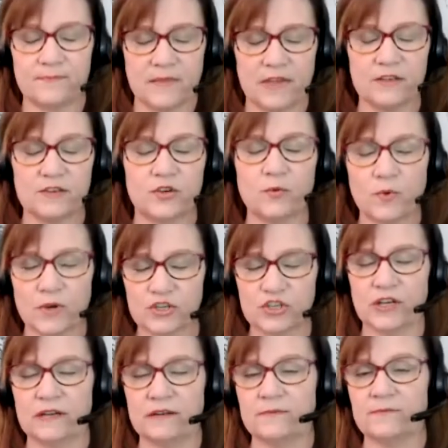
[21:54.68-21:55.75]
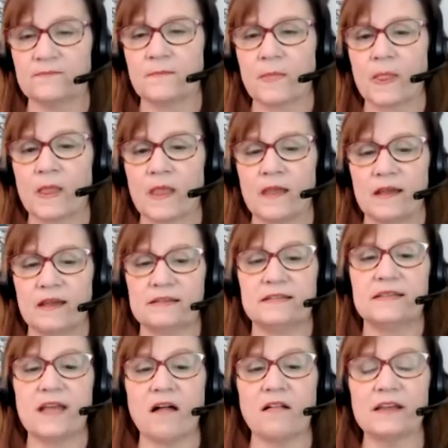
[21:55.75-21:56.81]
intuition, is
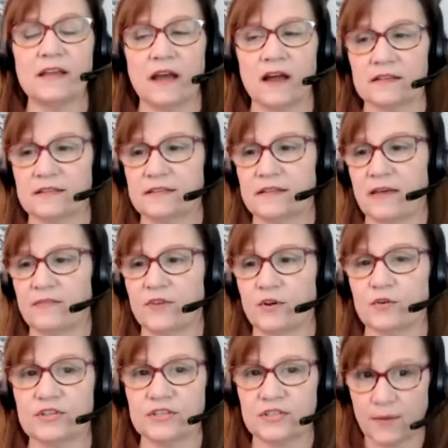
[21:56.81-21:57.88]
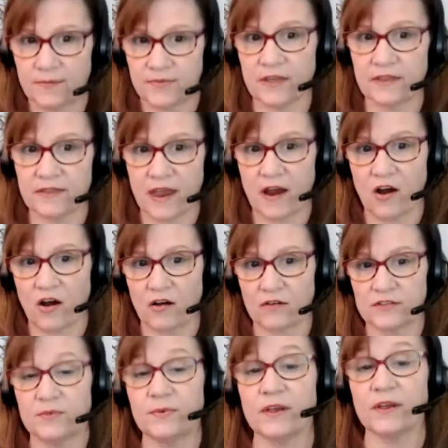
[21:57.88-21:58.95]
telling us that there's something there
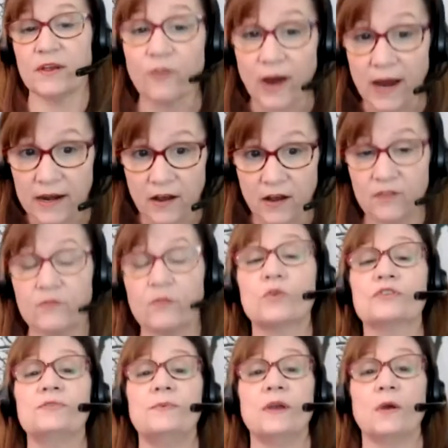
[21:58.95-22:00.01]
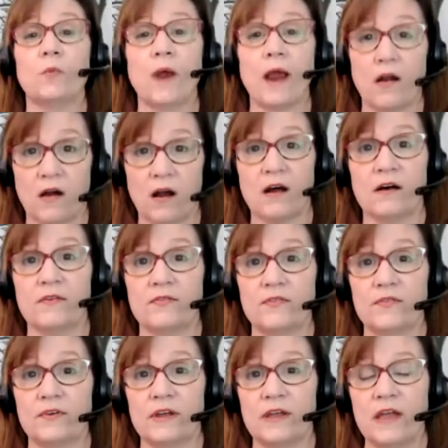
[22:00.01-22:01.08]
to be afraid of or to be aware
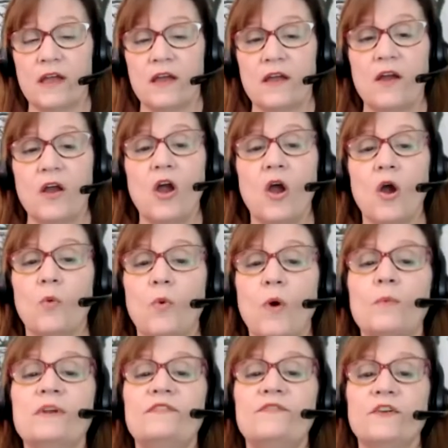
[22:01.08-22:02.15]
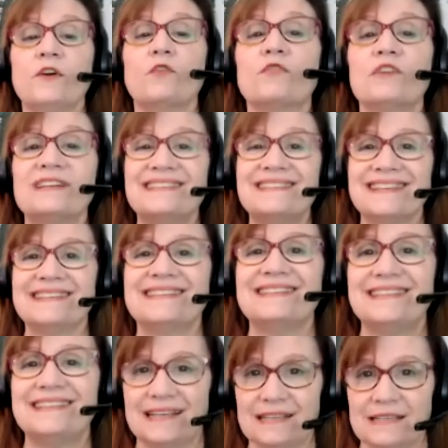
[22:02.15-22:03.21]
of? When we feel
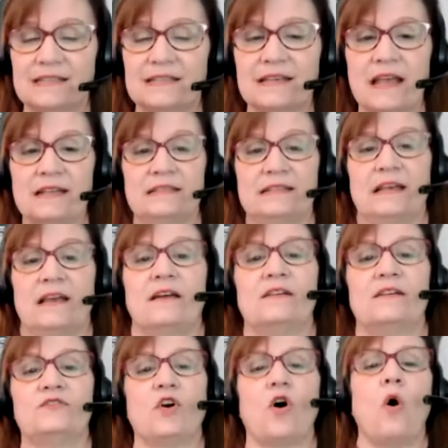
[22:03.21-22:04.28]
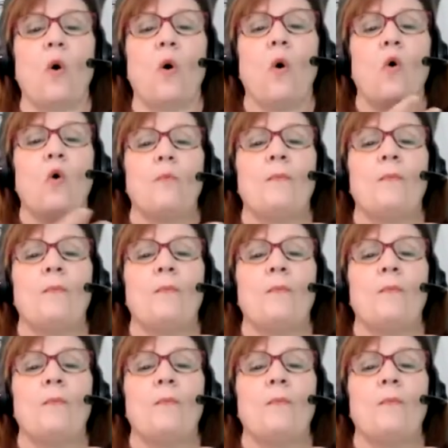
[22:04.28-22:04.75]
resistance, it's a whole